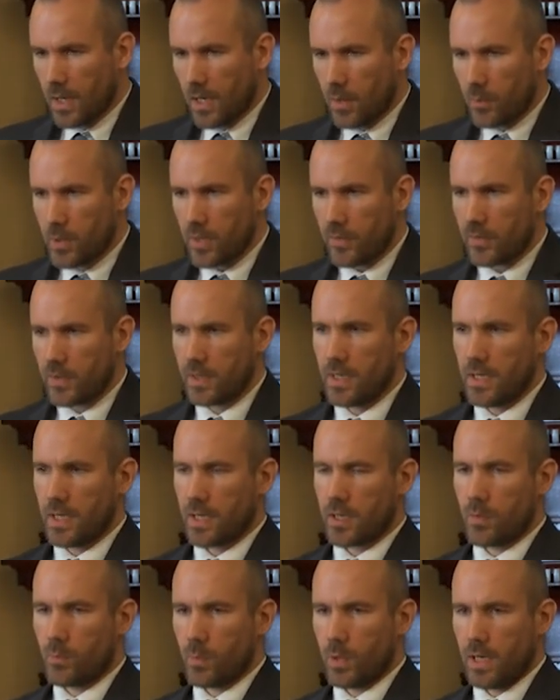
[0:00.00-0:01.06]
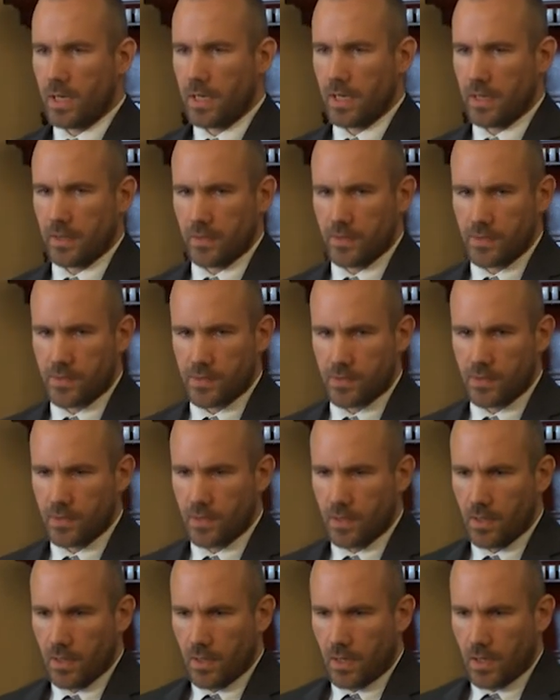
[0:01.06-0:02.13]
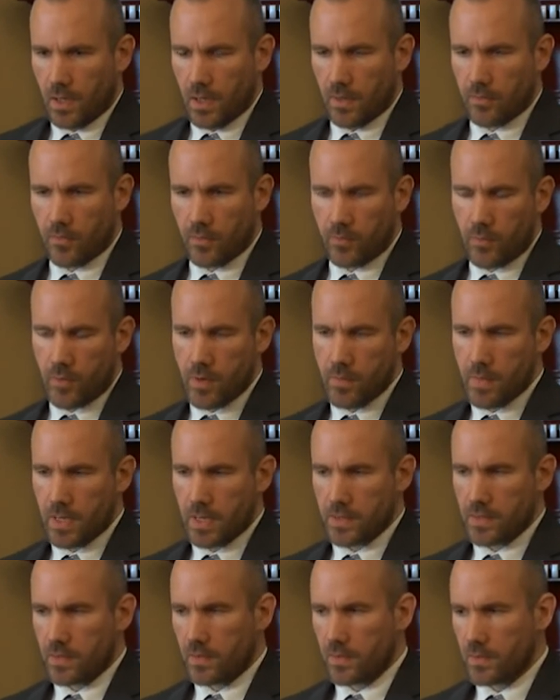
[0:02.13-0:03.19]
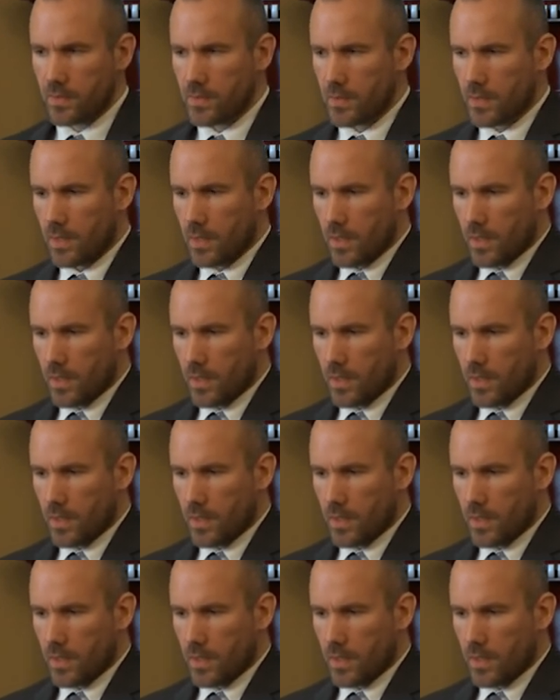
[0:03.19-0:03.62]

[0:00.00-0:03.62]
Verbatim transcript: We often hear complaints from Freemasons